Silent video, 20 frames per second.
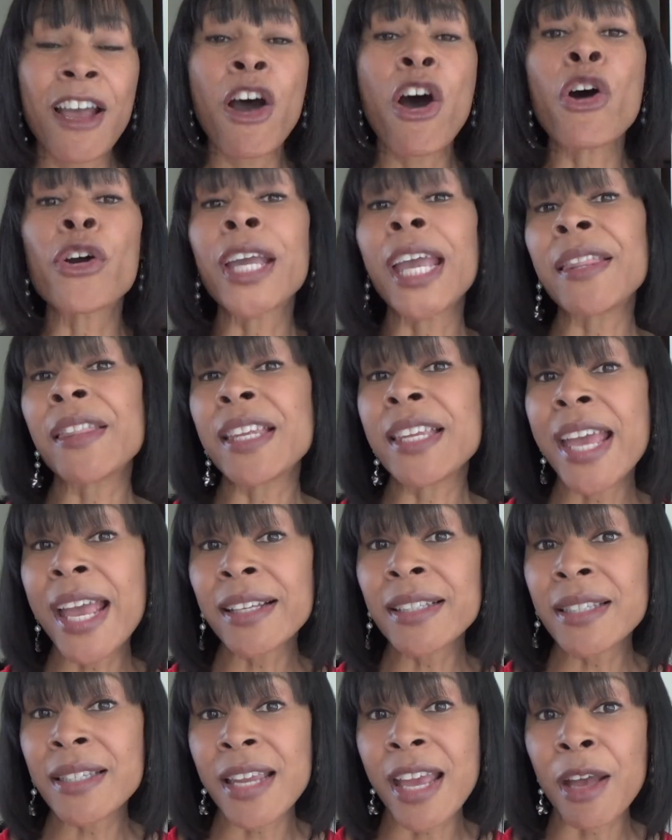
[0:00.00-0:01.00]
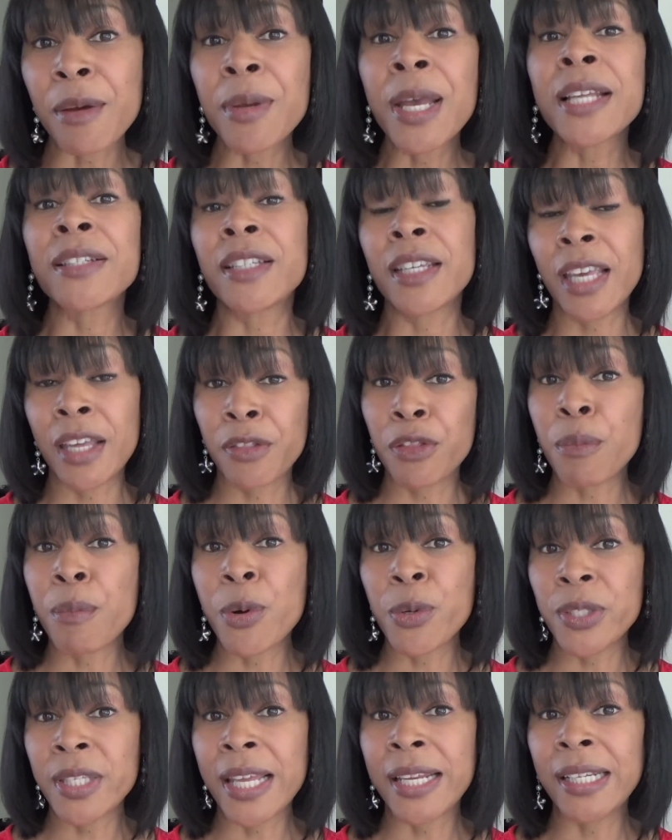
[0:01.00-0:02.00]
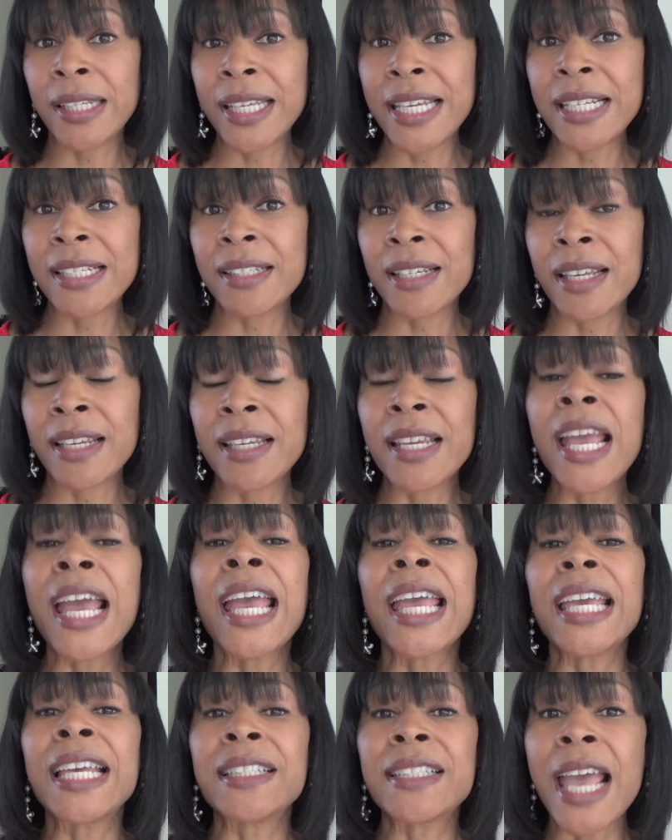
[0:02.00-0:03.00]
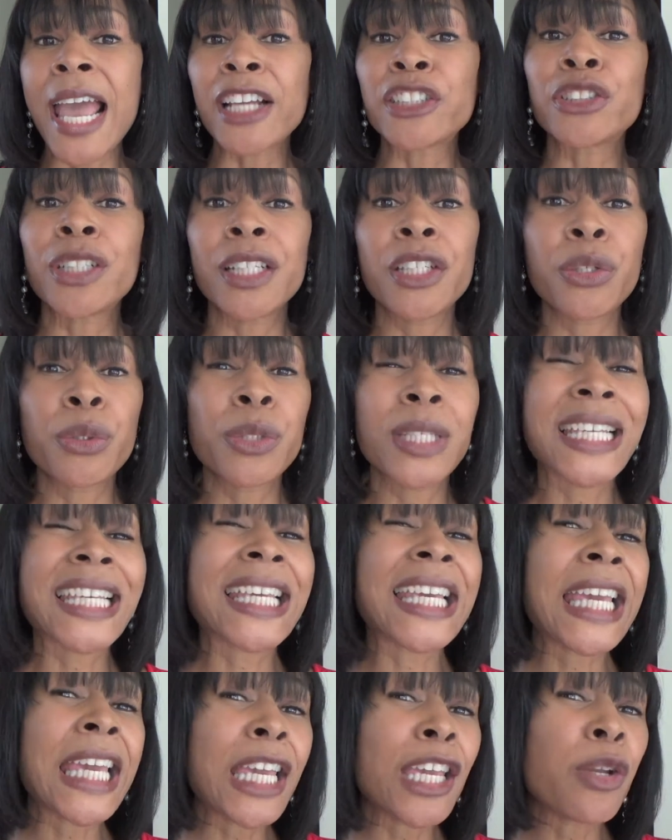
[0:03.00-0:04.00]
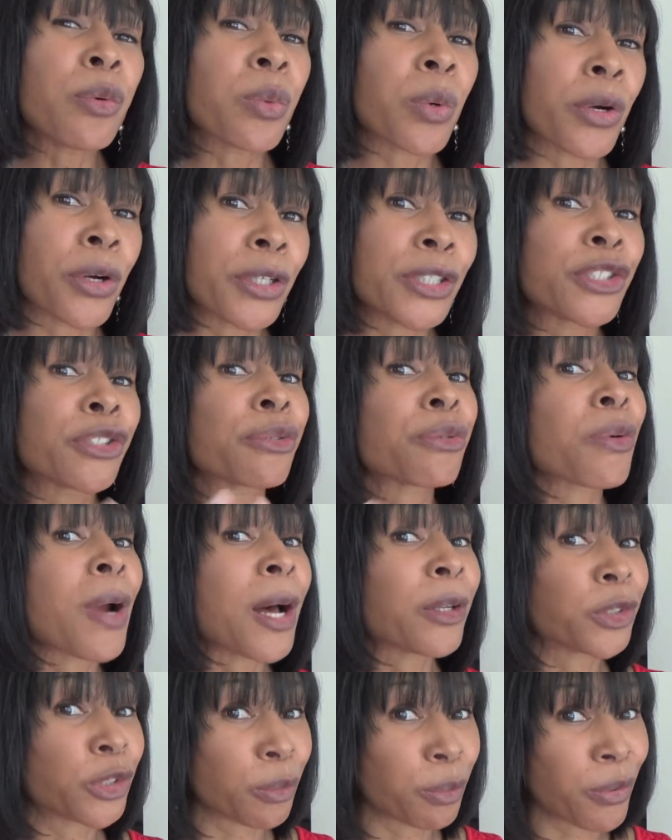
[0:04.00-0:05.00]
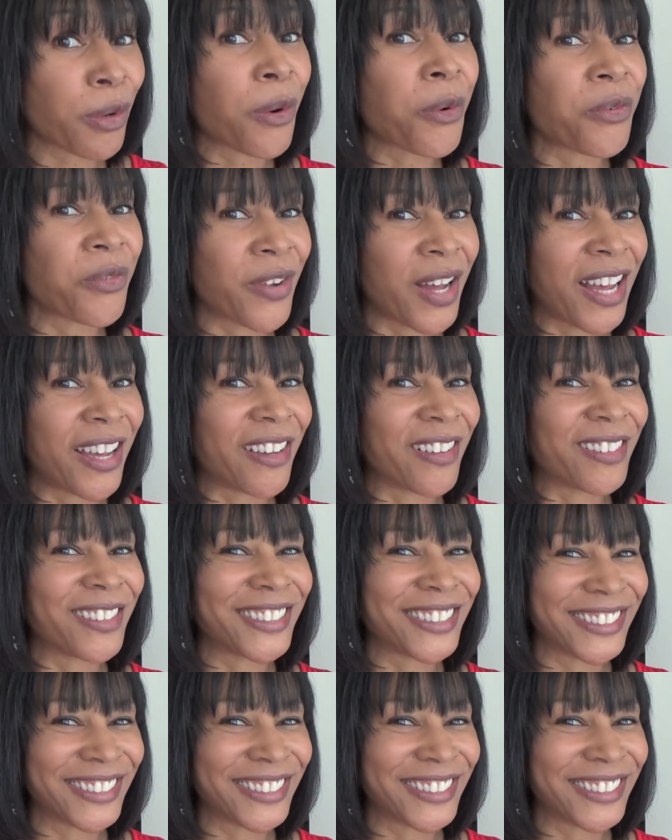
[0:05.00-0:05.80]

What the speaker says: Okay, the next step to getting the most out of LinkedIn is actually using keywords throughout your profile.